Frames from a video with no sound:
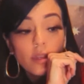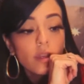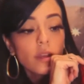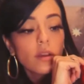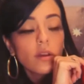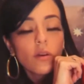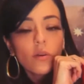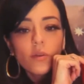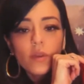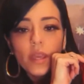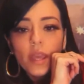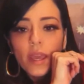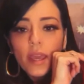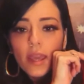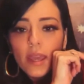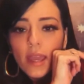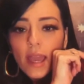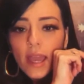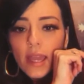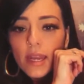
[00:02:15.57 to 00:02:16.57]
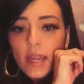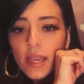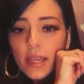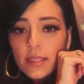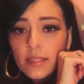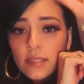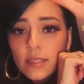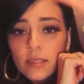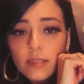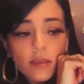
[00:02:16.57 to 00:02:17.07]
Okay, and I see
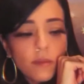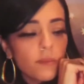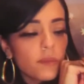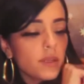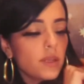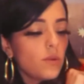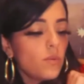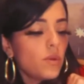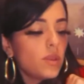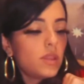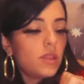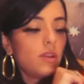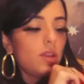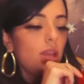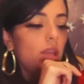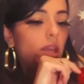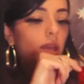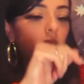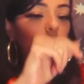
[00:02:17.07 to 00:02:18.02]
somebody with their hand